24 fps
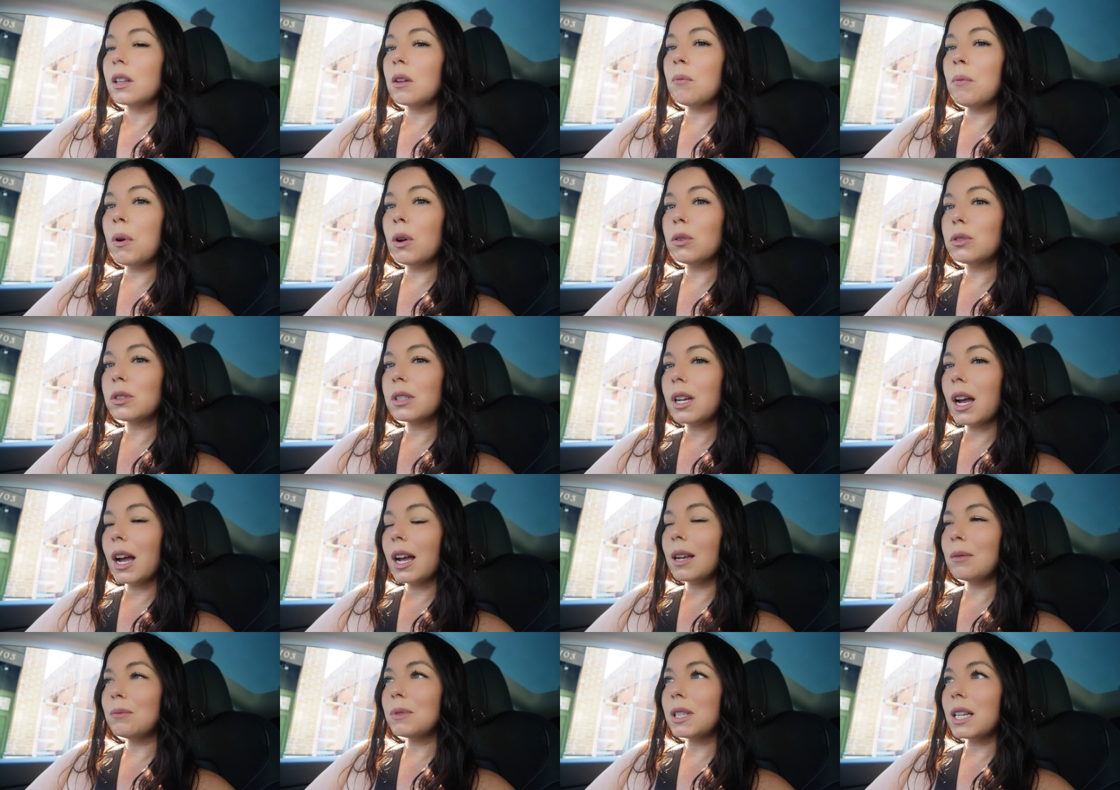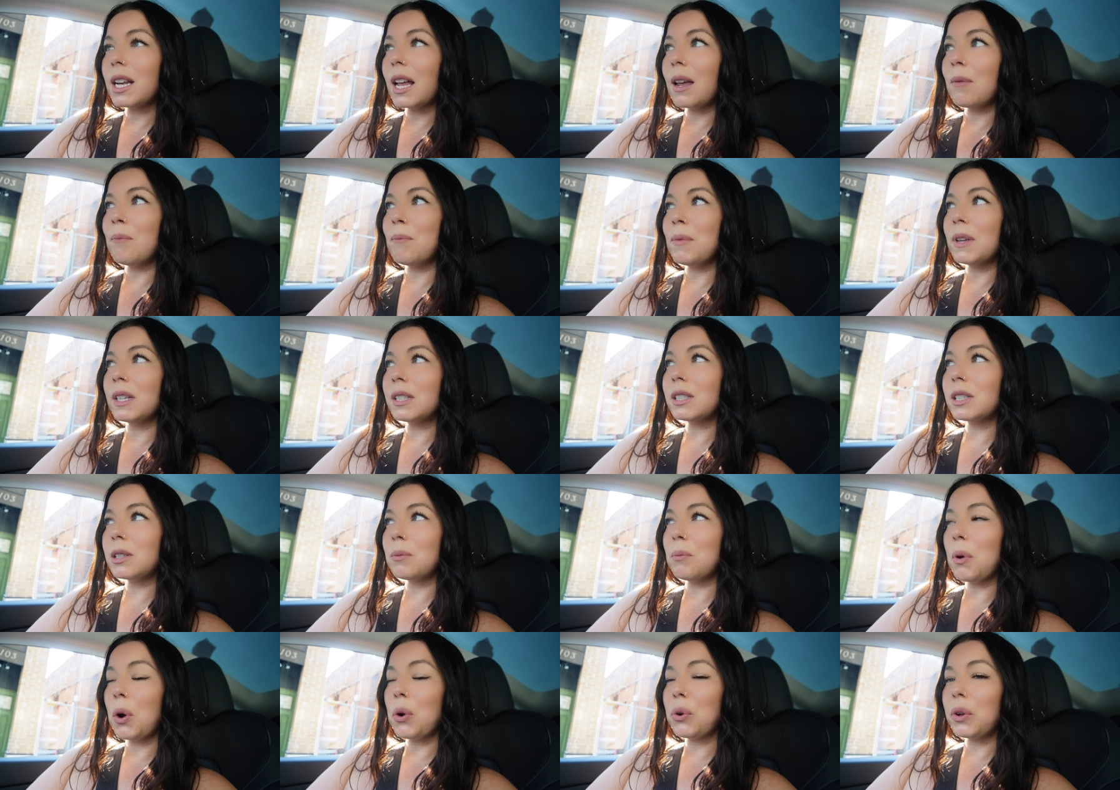the most times that I miss
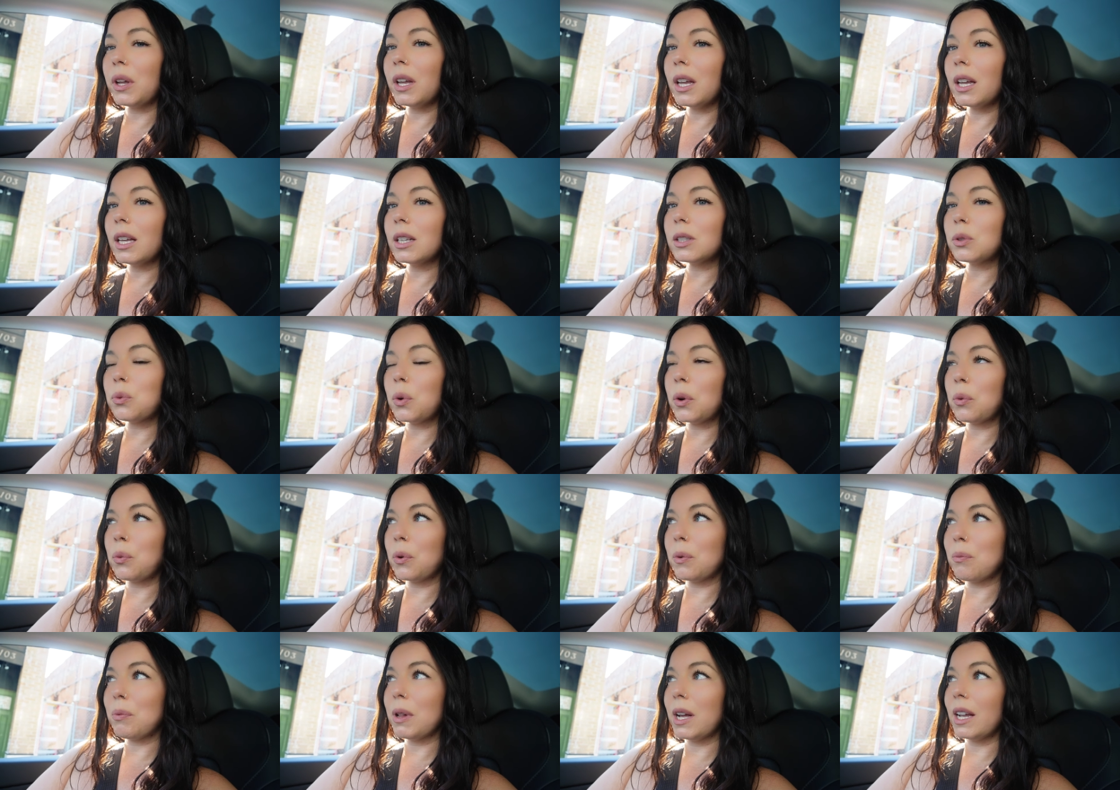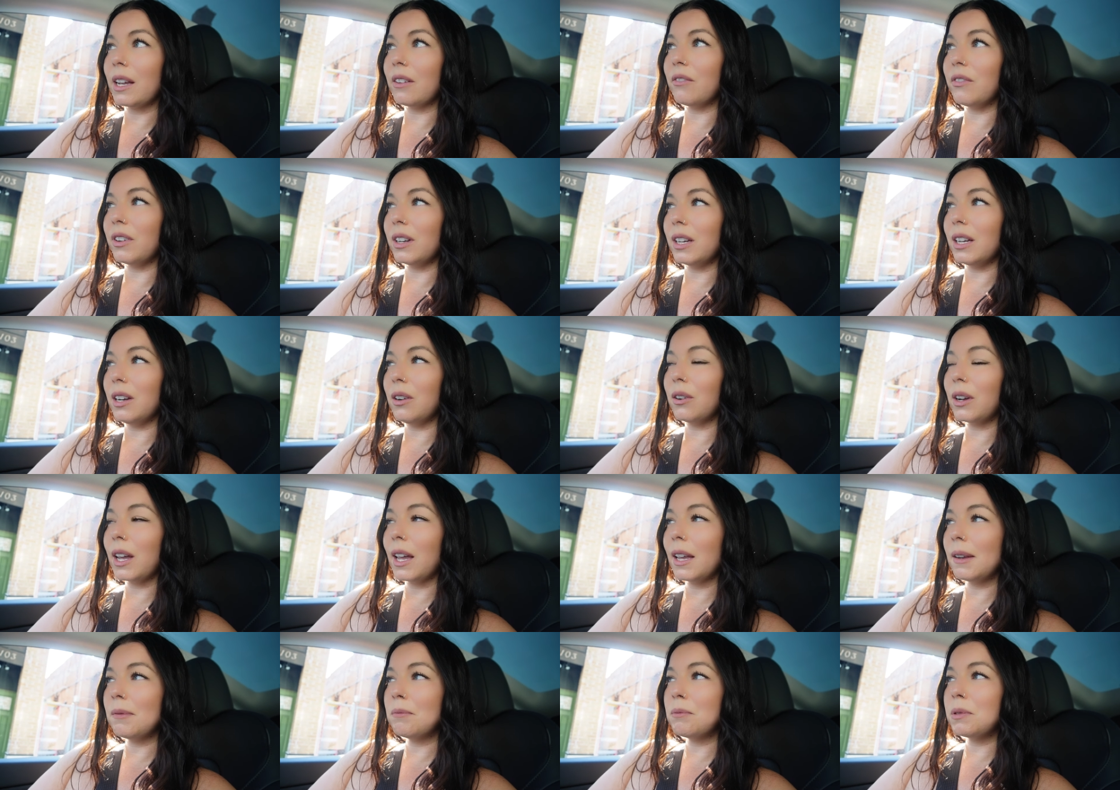smoking is when we're playing video
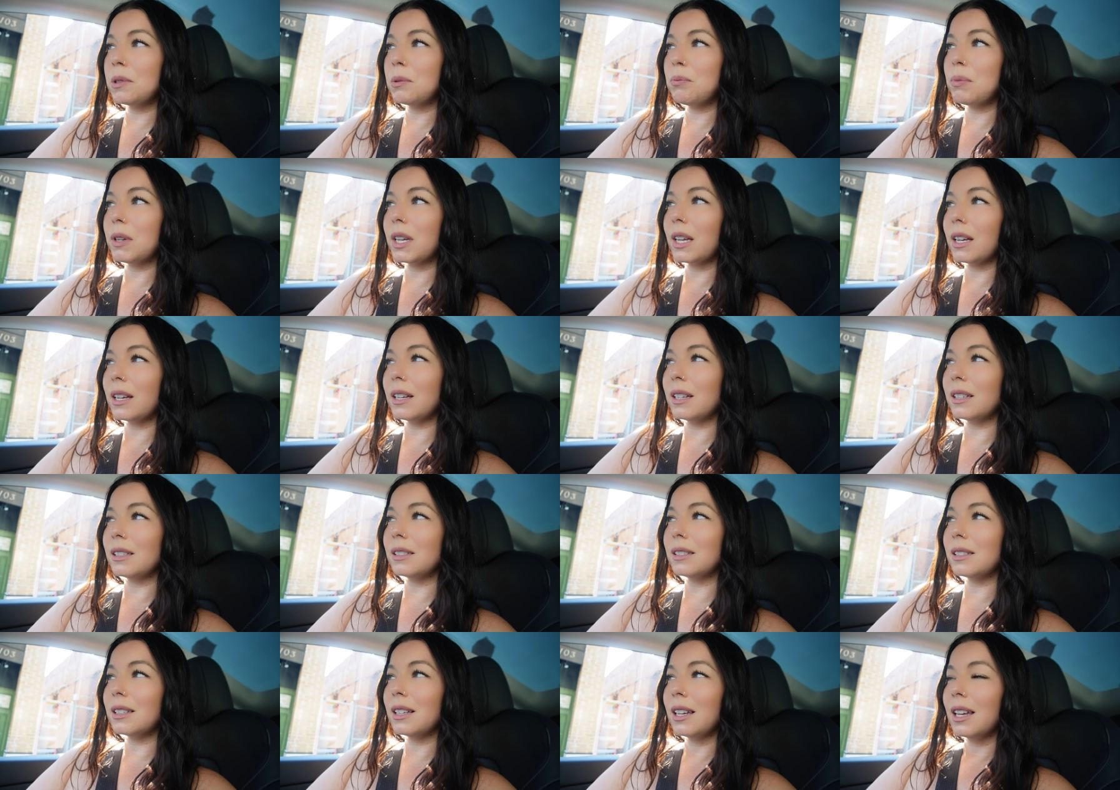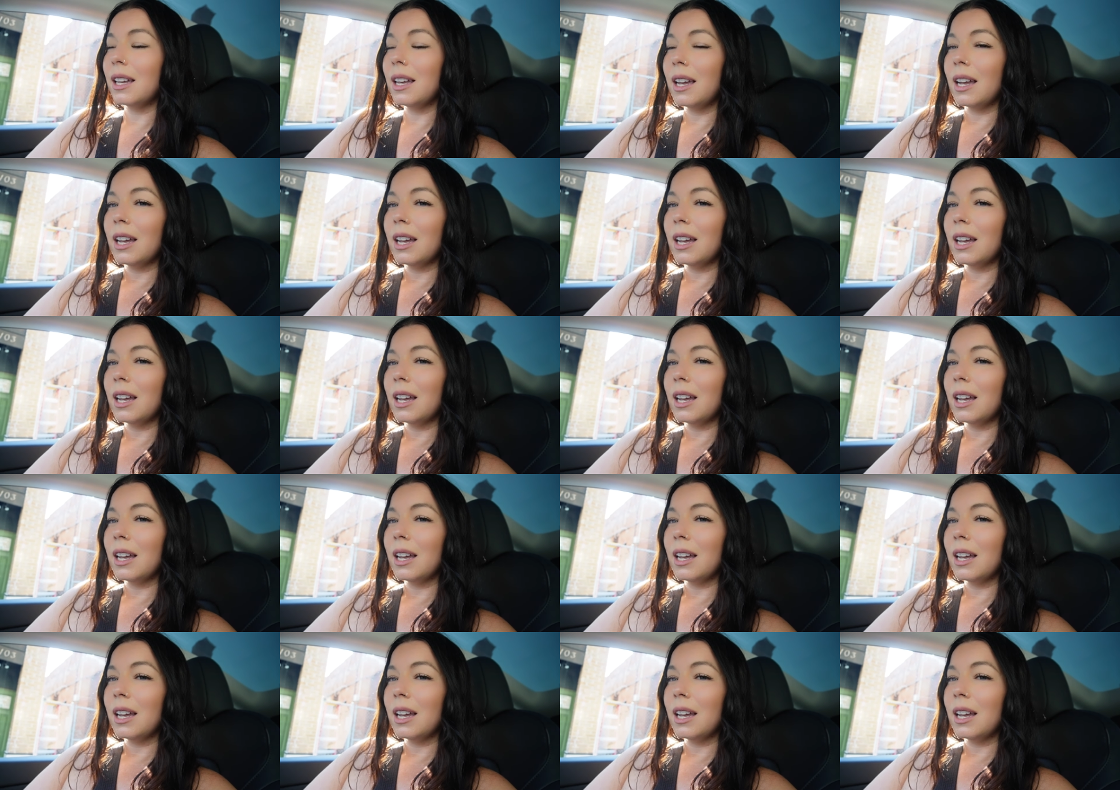games because